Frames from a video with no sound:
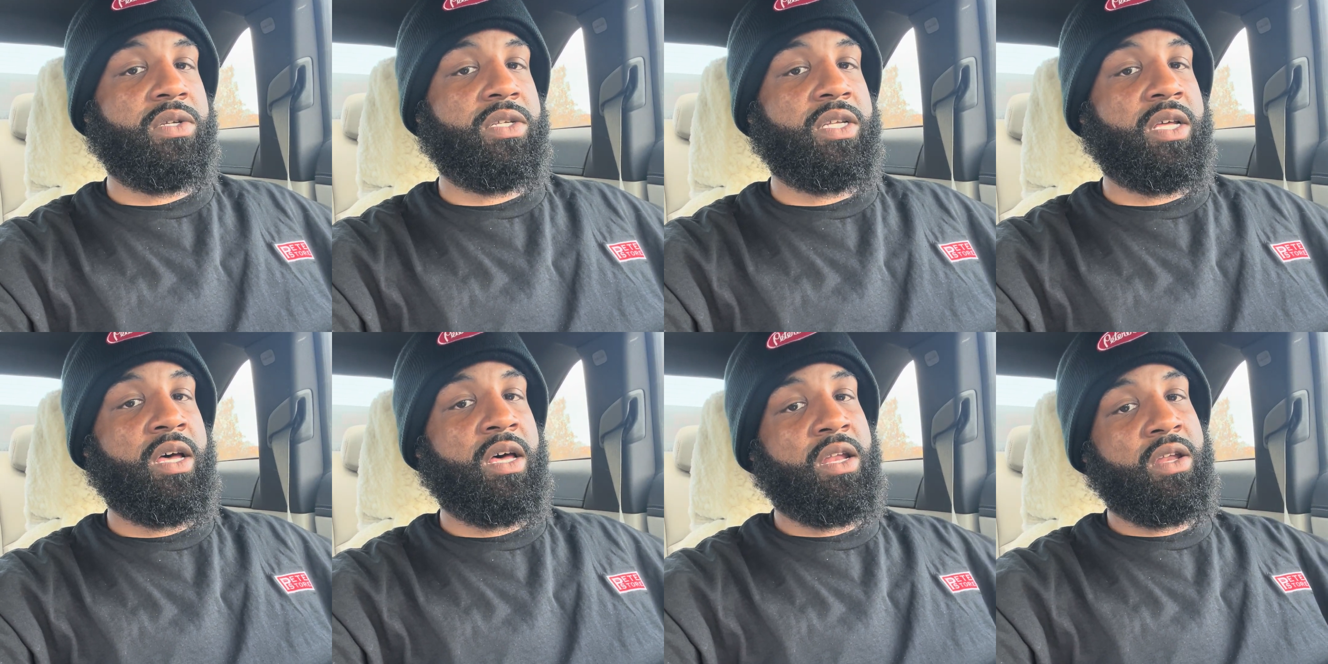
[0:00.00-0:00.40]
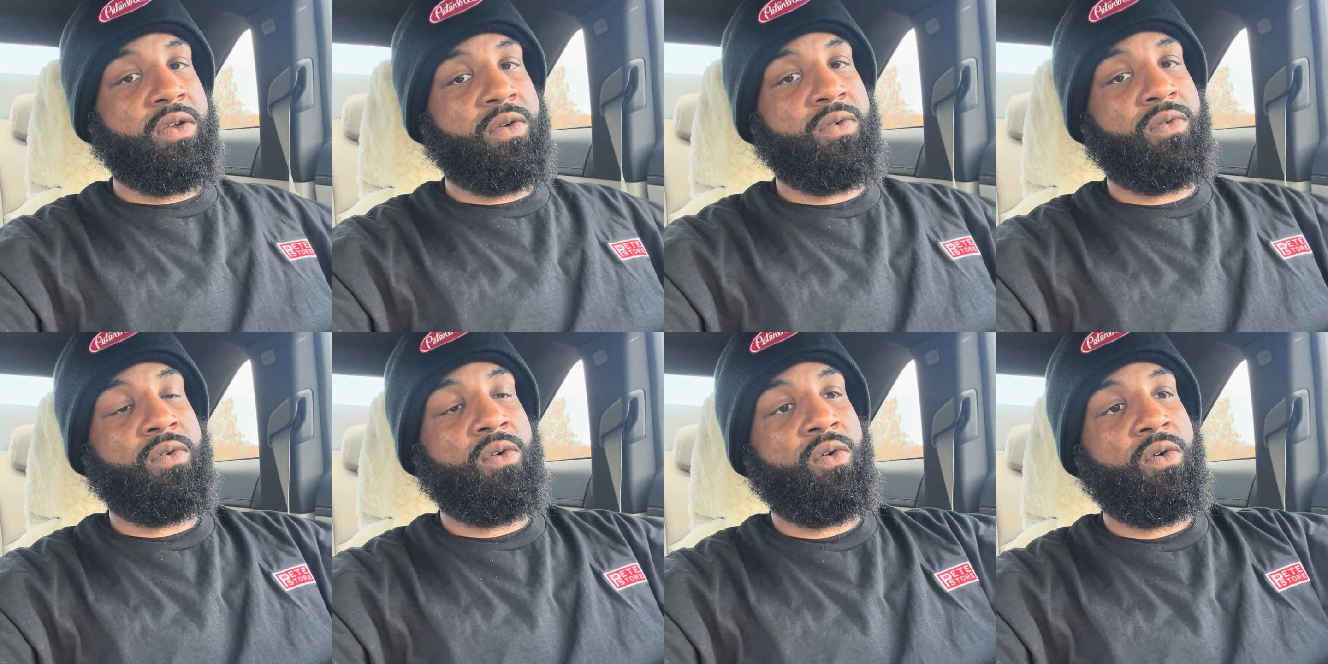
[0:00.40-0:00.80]
side of
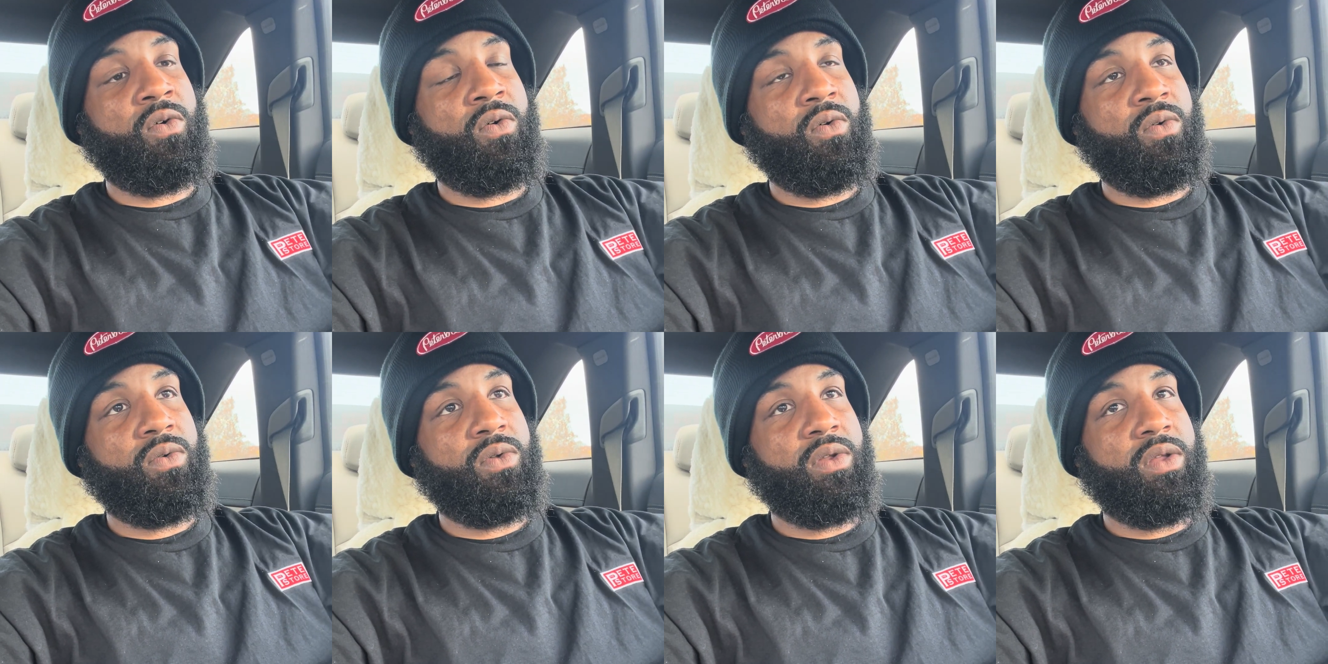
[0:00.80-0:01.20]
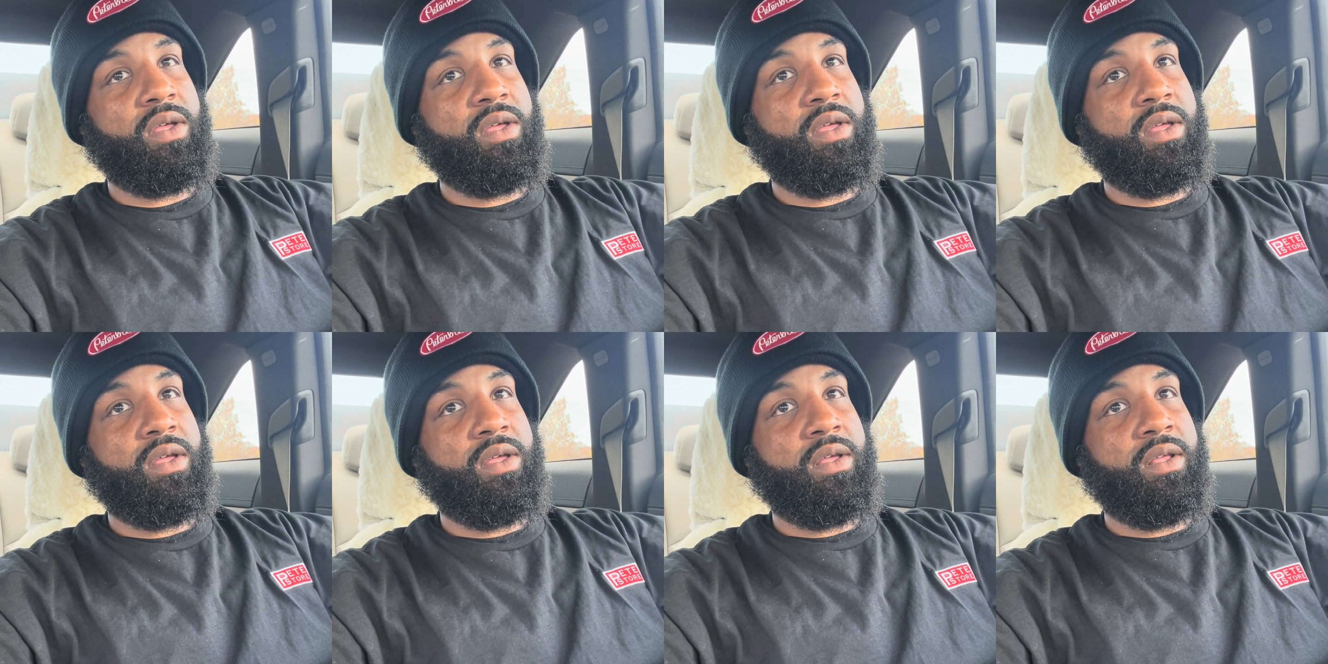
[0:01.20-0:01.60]
the road,
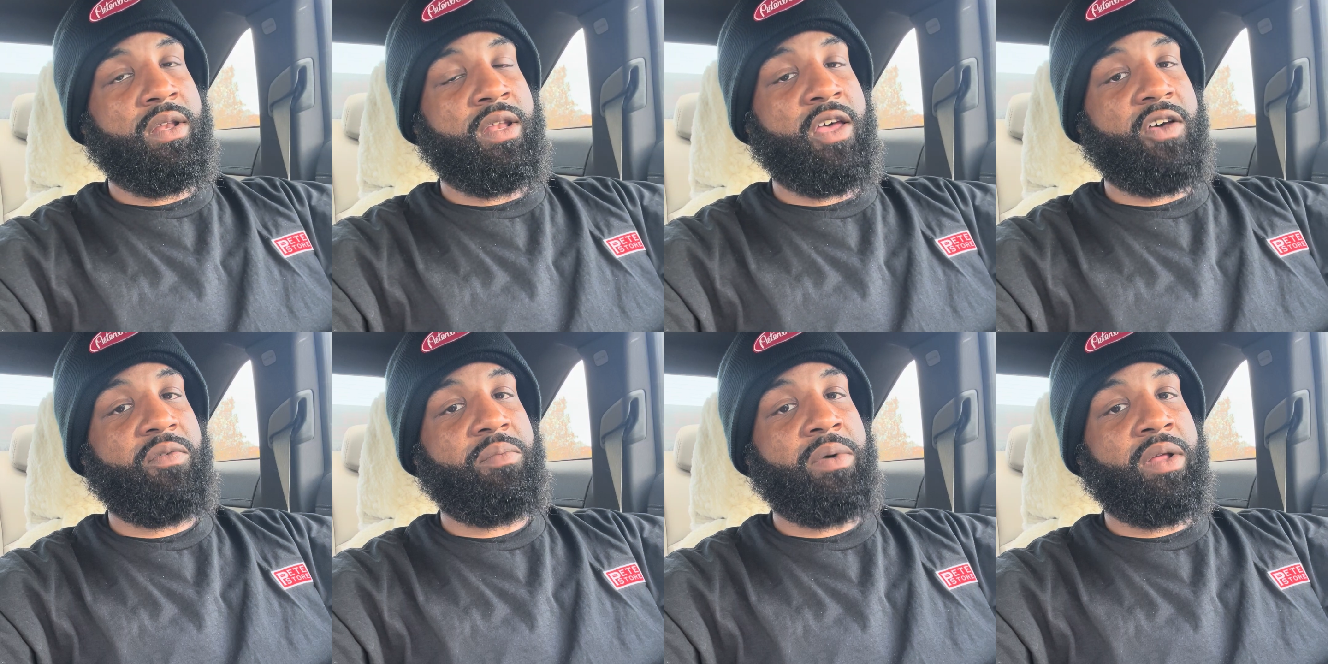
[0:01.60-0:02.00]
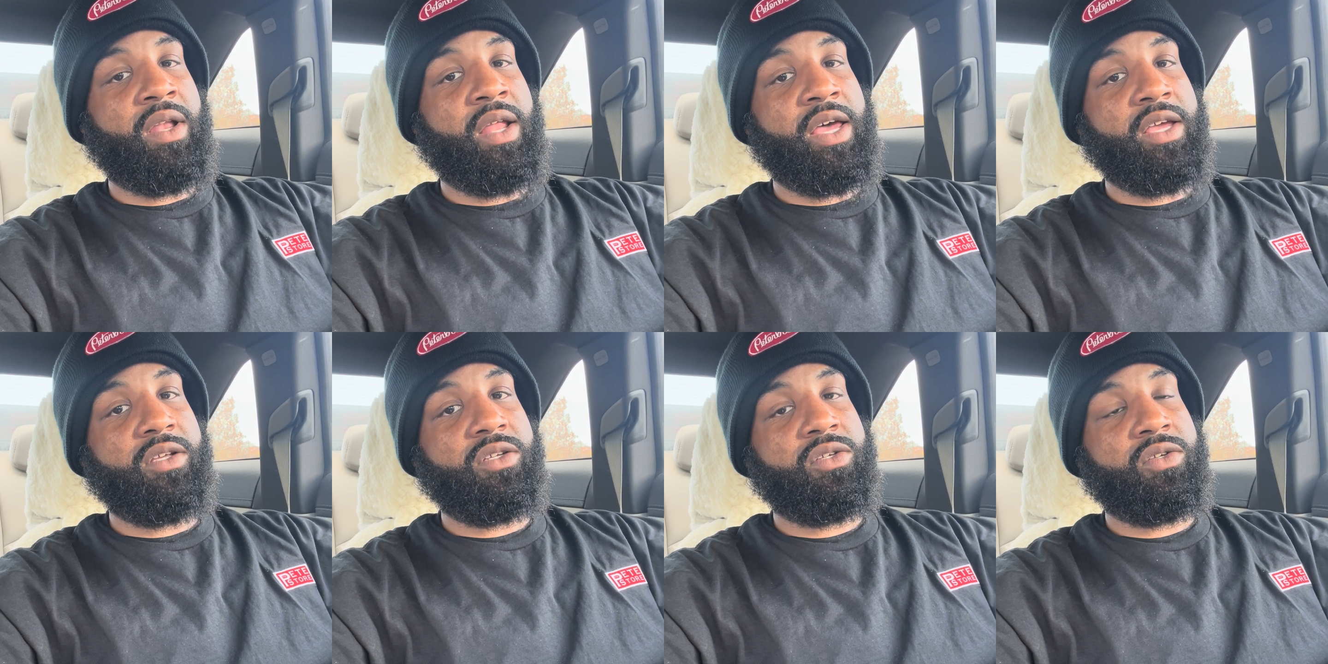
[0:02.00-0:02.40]
left my
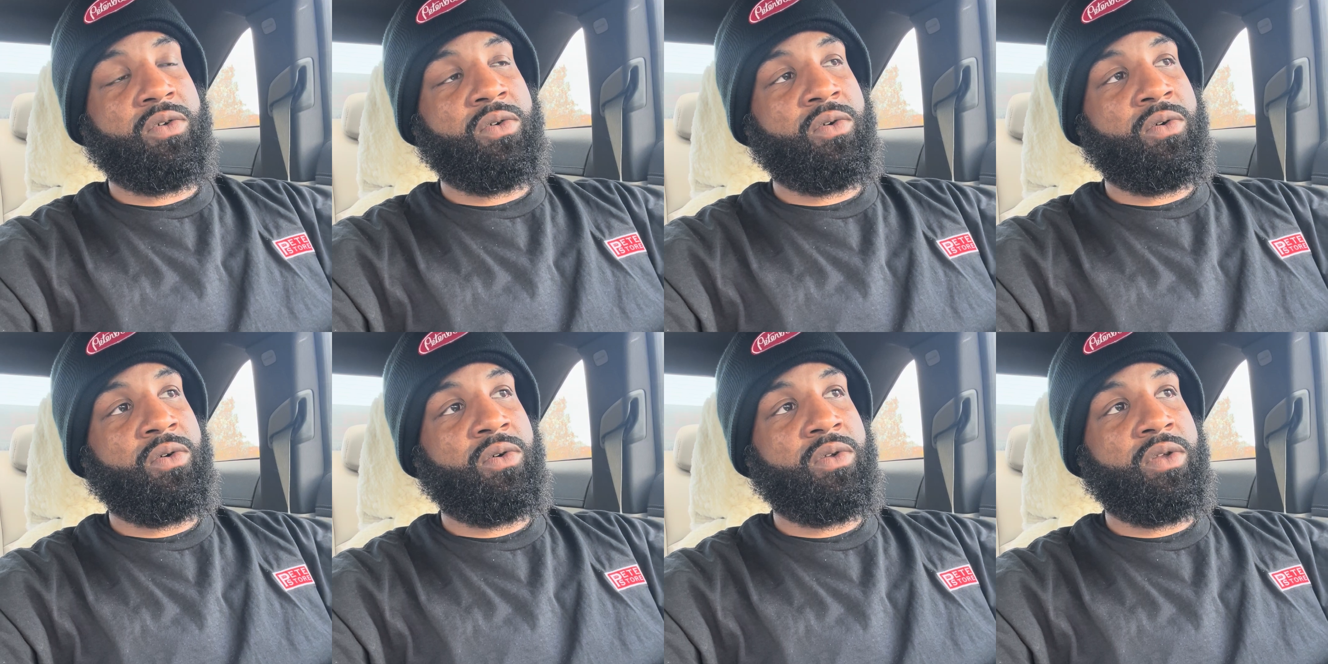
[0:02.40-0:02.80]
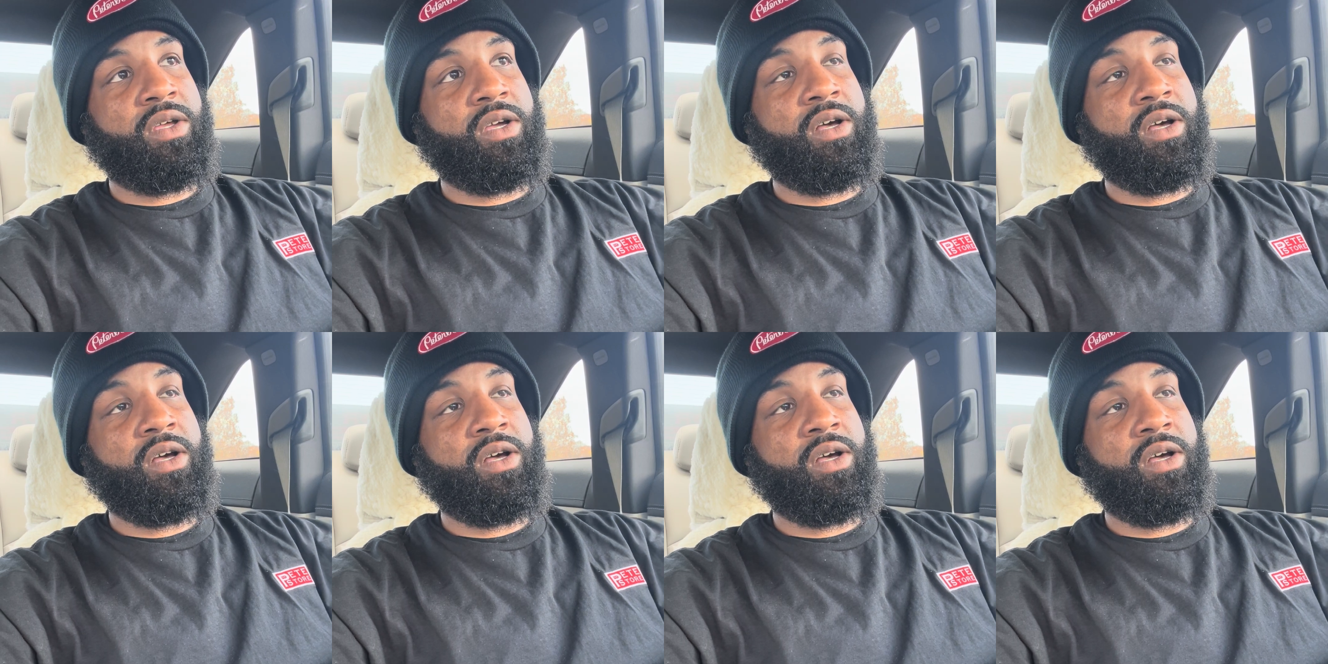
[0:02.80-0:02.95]
lights on.